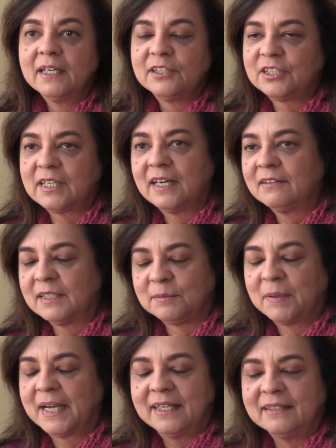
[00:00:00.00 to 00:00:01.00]
Share
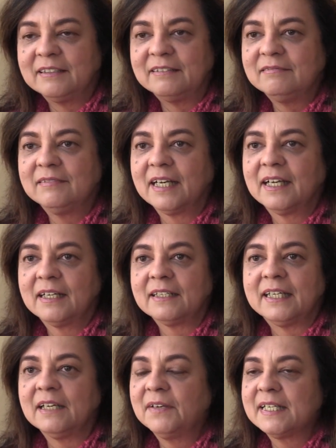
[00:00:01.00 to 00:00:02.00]
it by uh,
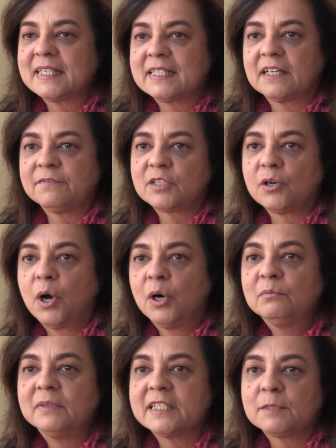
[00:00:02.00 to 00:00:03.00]
giving stuff to
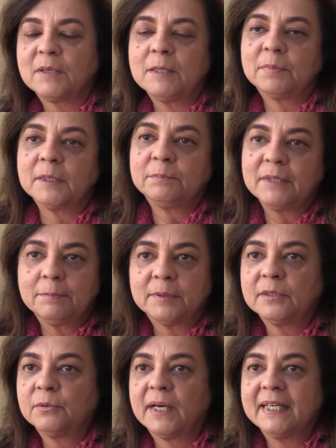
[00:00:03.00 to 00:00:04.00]
homeless people,
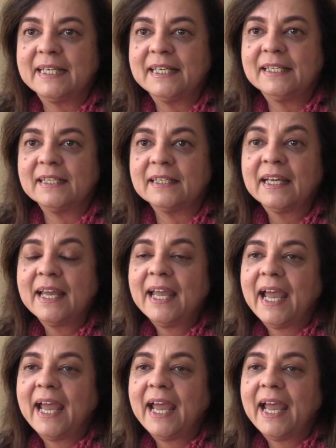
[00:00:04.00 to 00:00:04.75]
people who are needy,